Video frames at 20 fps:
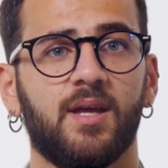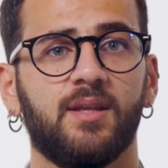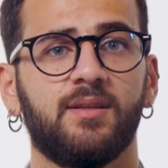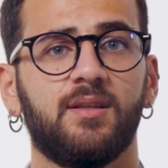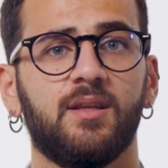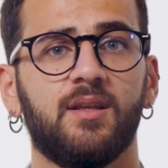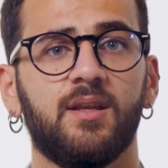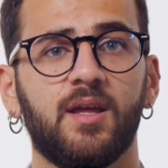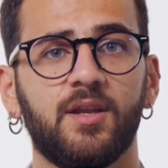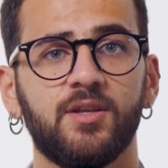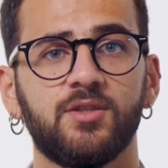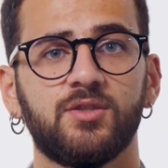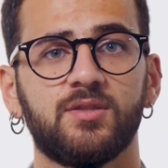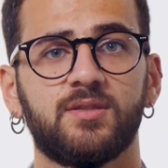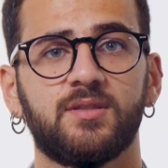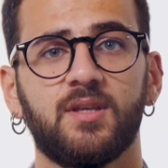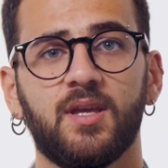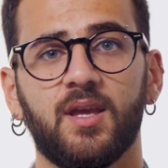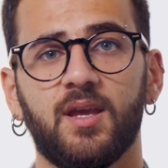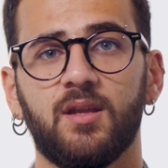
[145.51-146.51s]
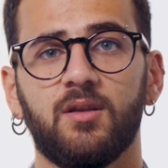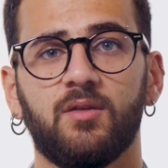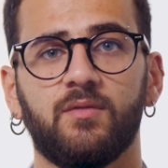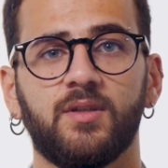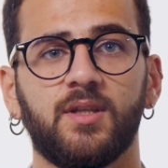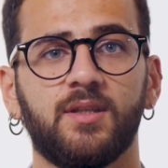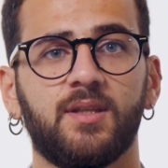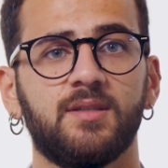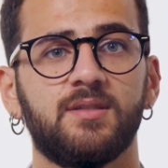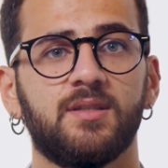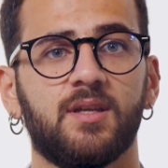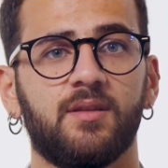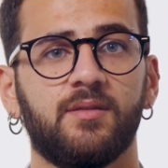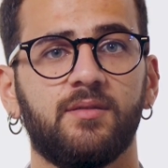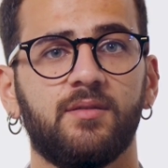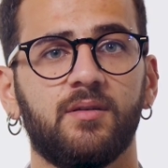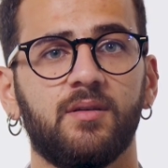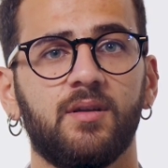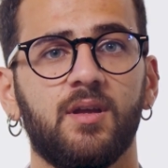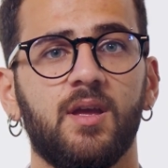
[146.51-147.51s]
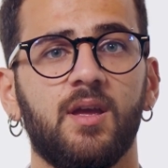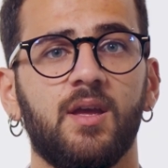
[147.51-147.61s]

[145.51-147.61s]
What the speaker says: at the larger scale of a data center,